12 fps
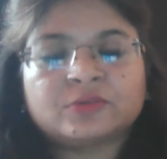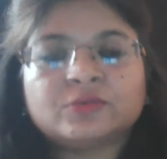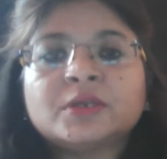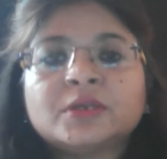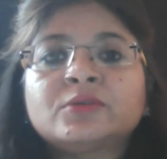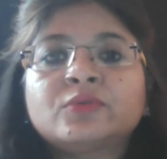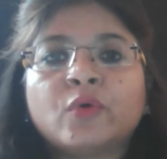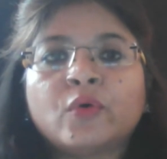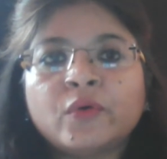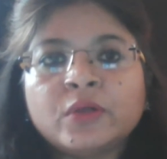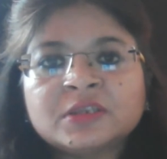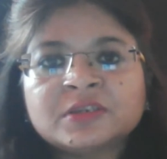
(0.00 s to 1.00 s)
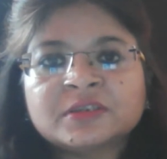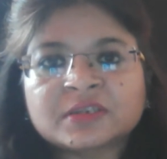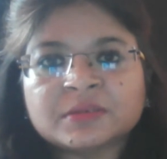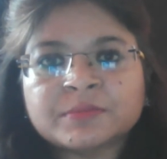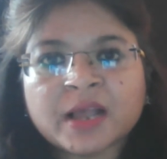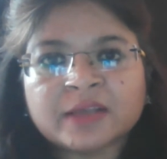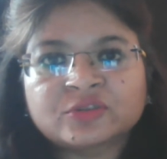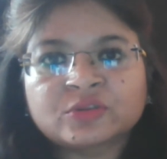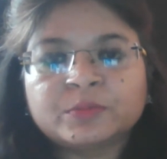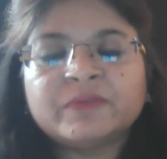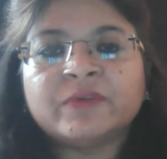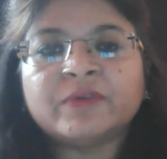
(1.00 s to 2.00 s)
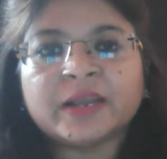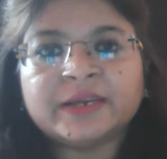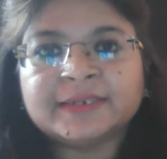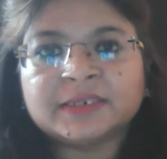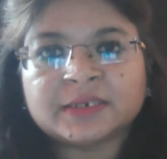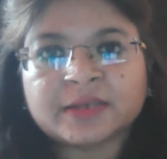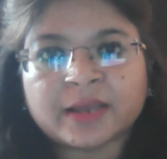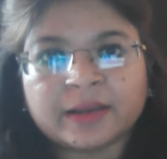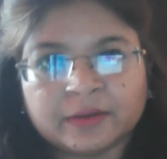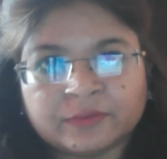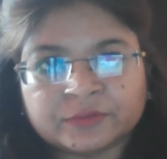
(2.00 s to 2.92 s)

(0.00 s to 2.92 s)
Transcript: So the whole system has to be validated enough.